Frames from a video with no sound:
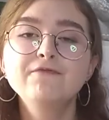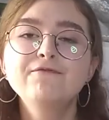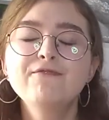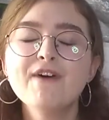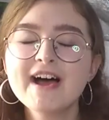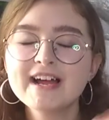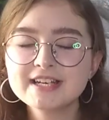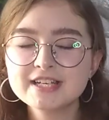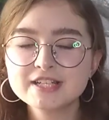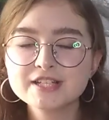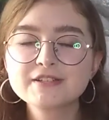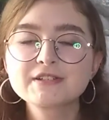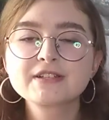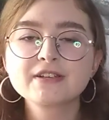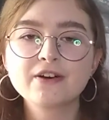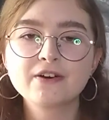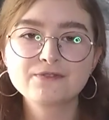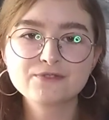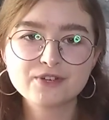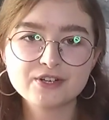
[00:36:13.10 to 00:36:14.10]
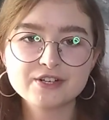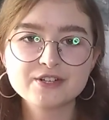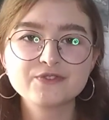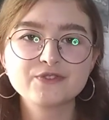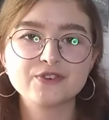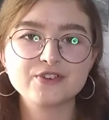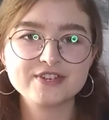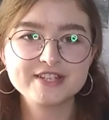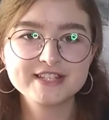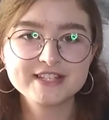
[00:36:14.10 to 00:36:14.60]
That just, of course,
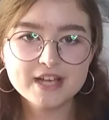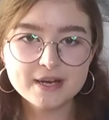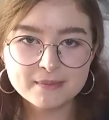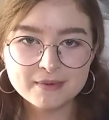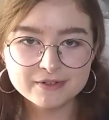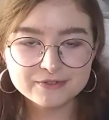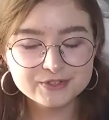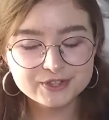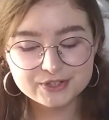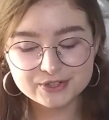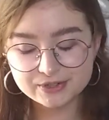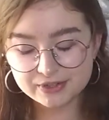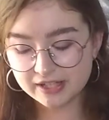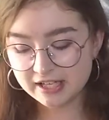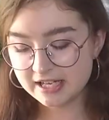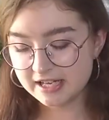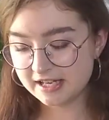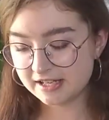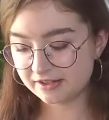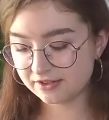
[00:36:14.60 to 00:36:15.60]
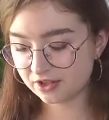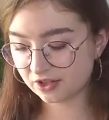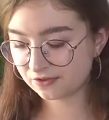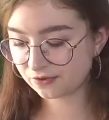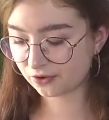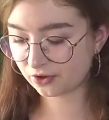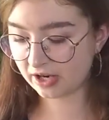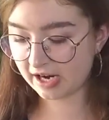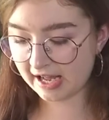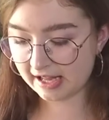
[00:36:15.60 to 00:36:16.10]
for some of you, not
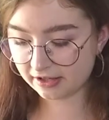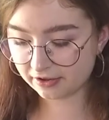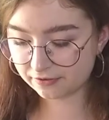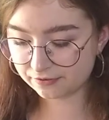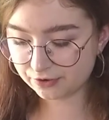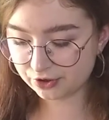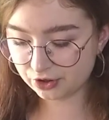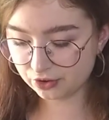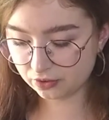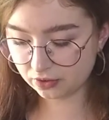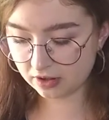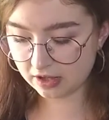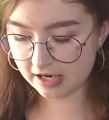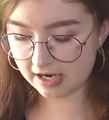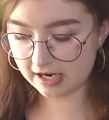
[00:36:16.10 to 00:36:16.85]
for all of you.